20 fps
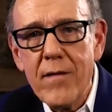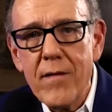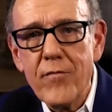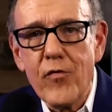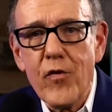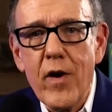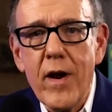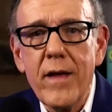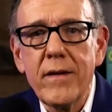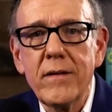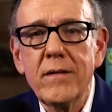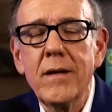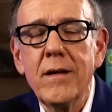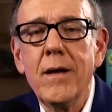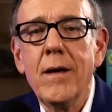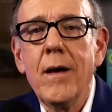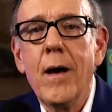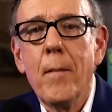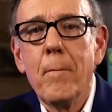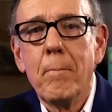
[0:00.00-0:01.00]
friend,
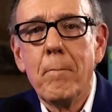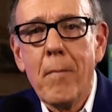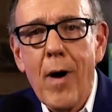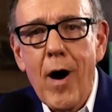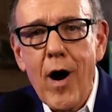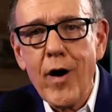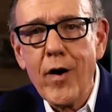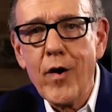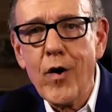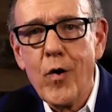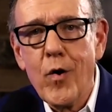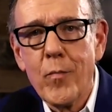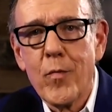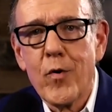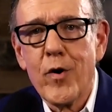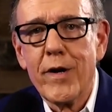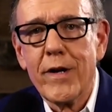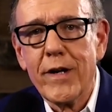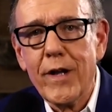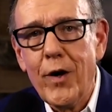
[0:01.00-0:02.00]
Mario
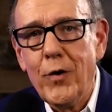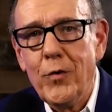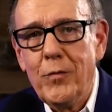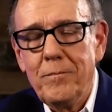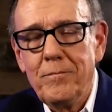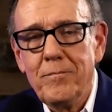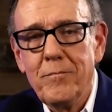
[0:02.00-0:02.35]
Murillo.